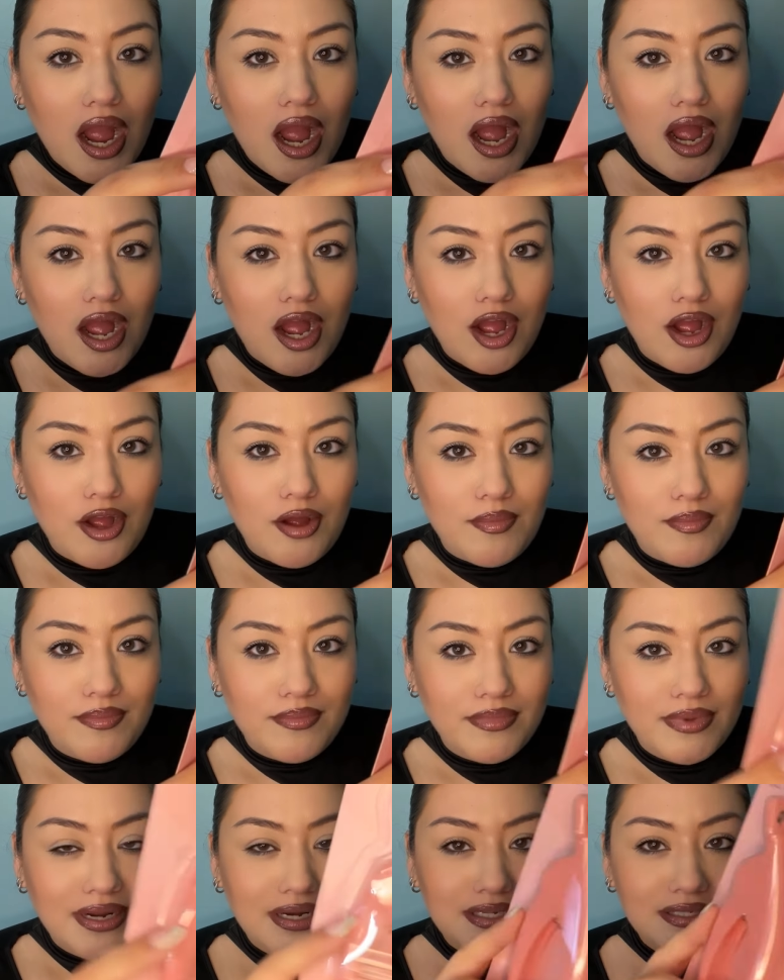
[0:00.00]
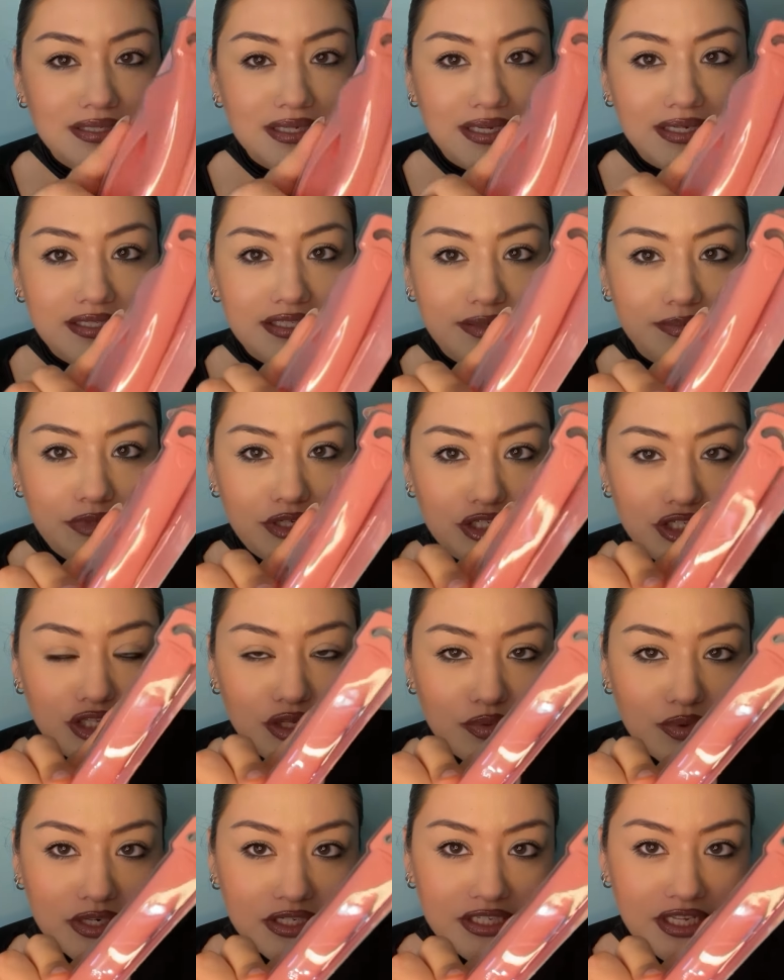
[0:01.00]
and it's like similar to the
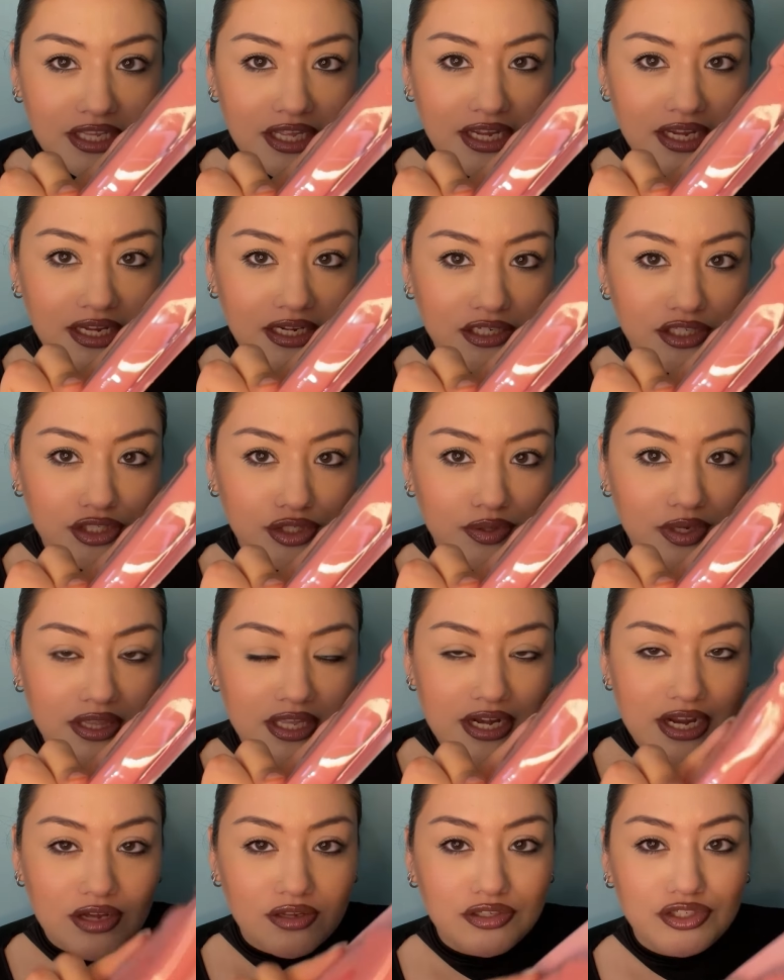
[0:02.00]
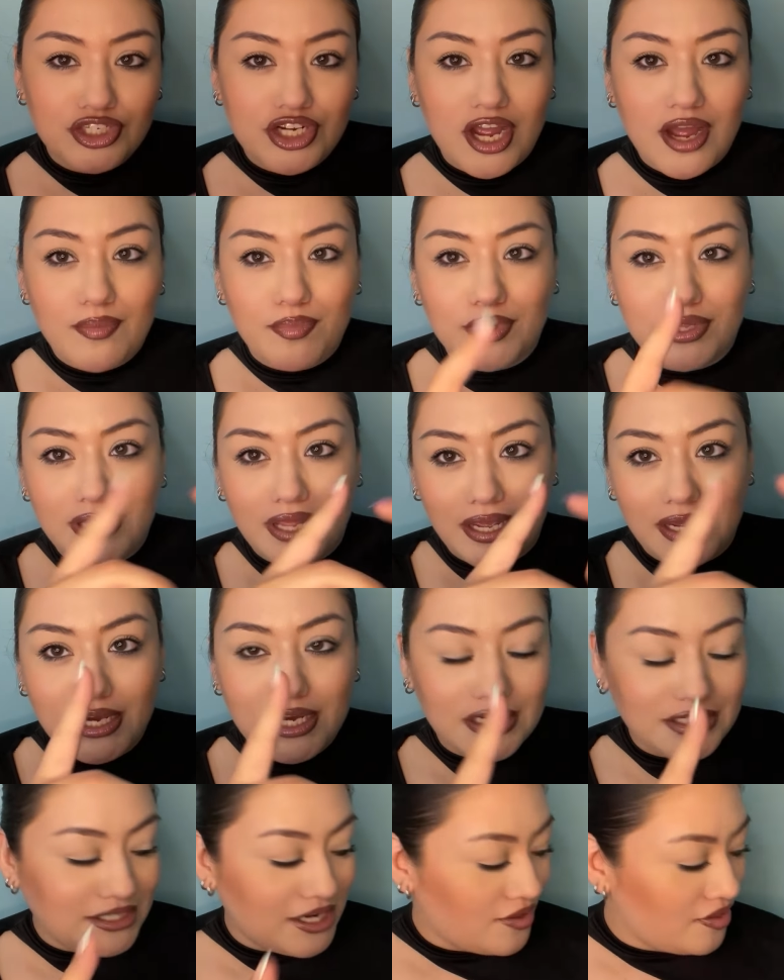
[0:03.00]
ones that they do at the nail shop when they
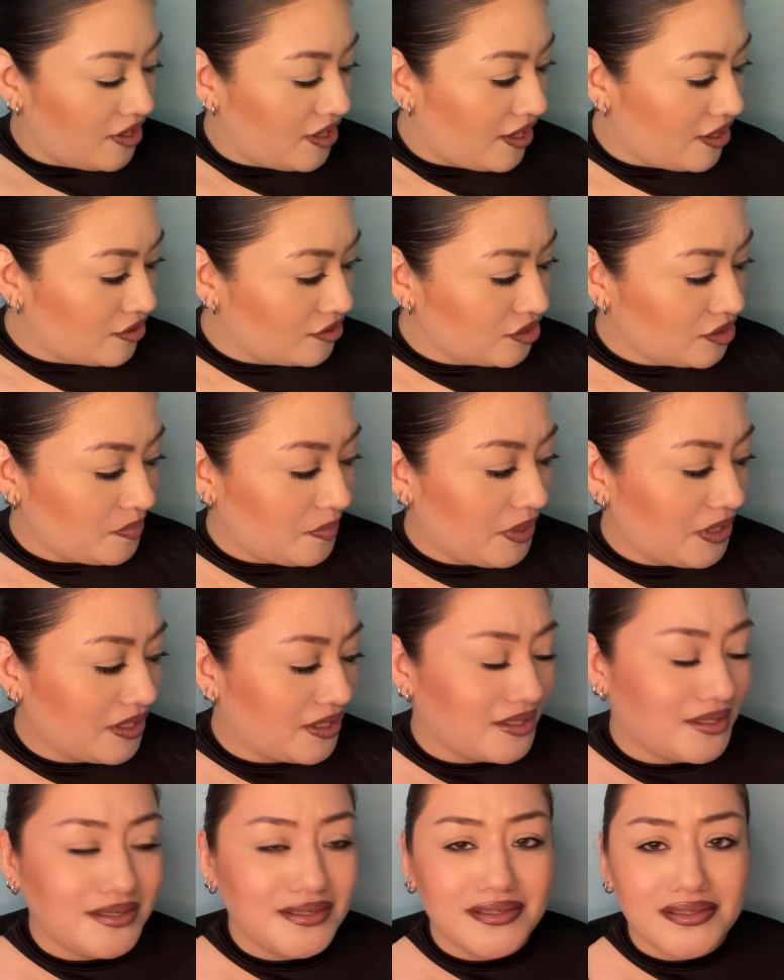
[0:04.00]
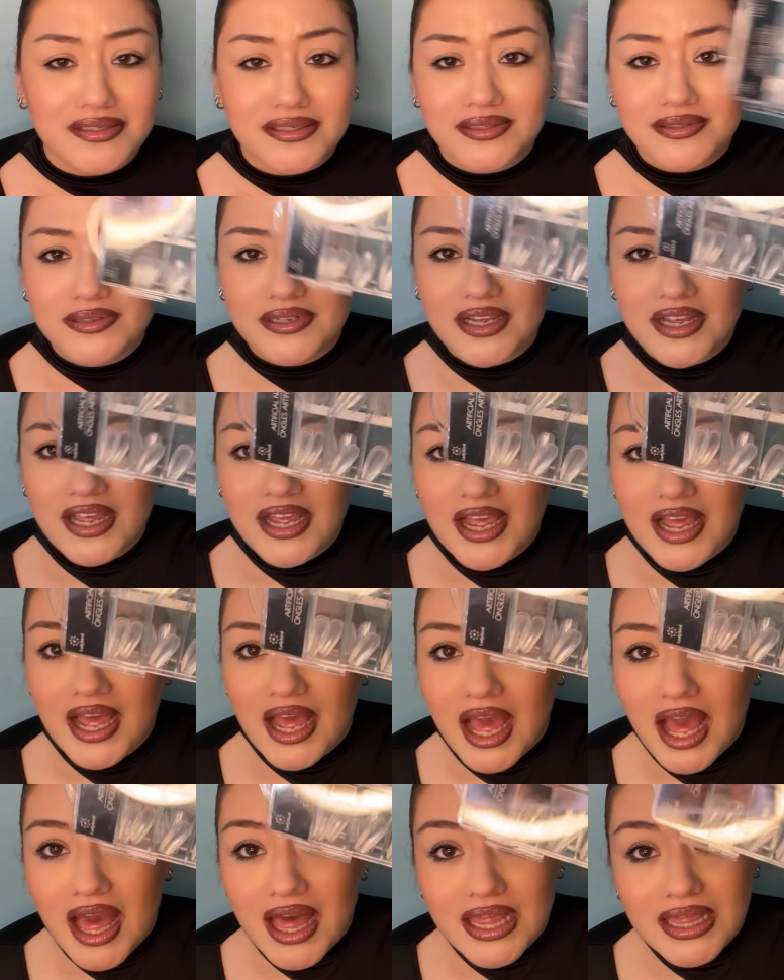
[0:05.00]
cut down the nails, because
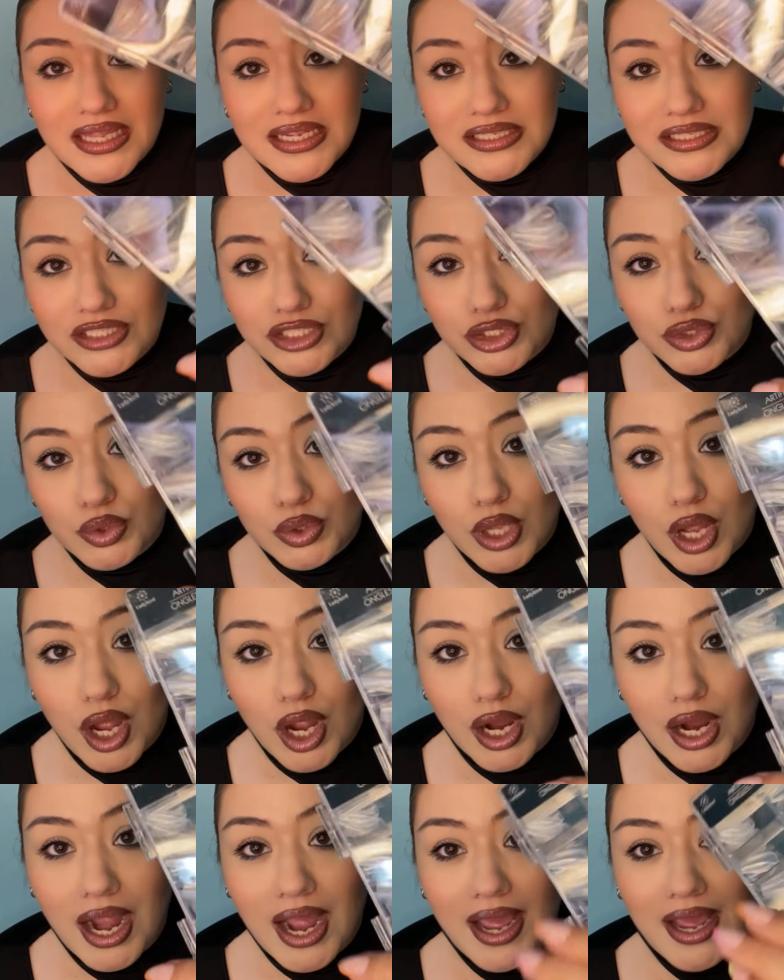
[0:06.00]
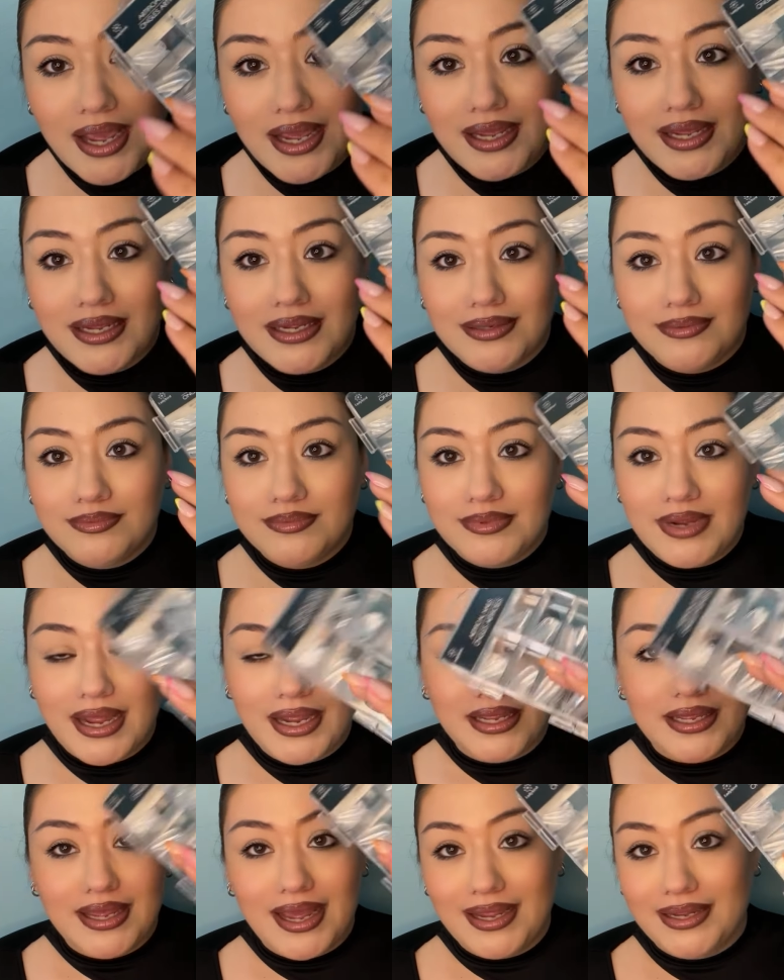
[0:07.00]
this is too long. I
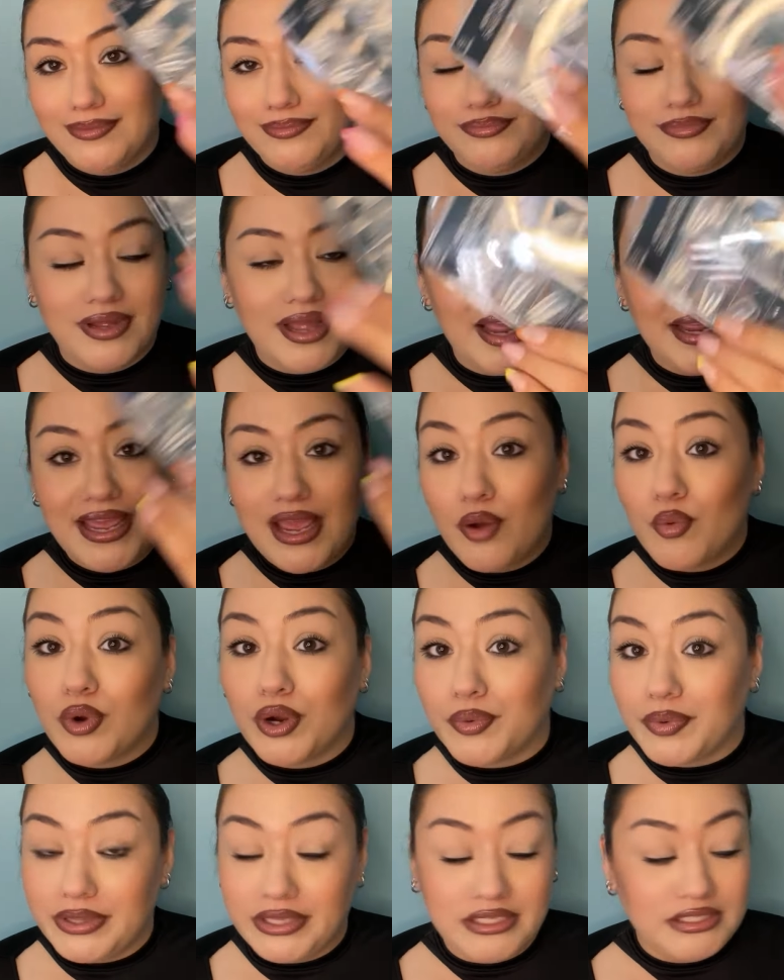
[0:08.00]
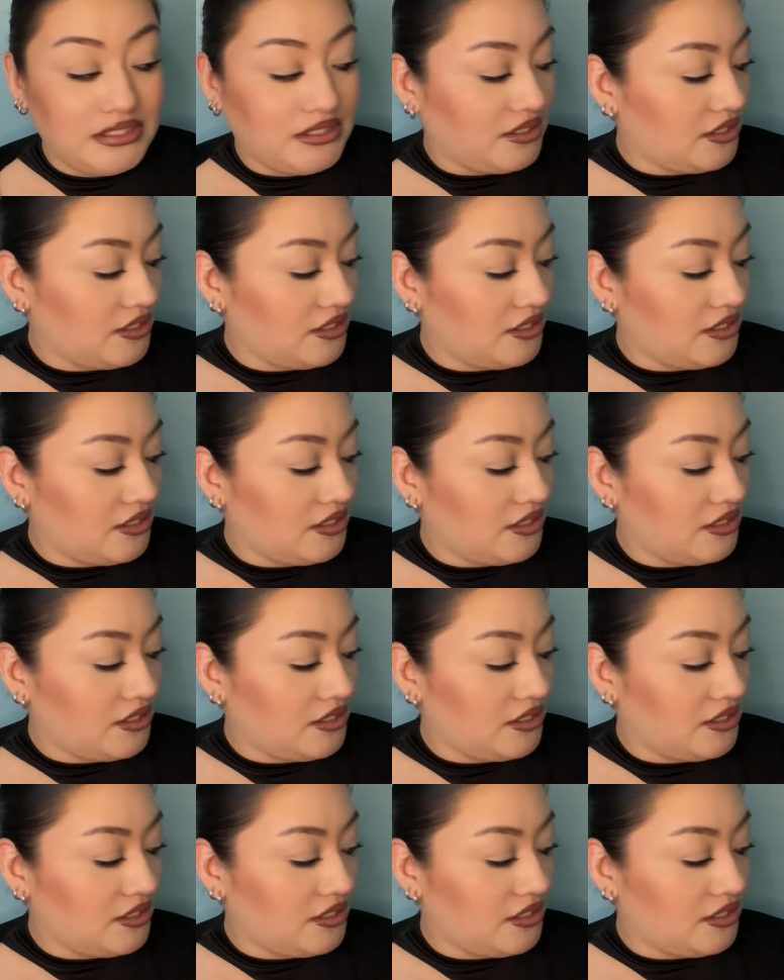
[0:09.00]
can't work with this.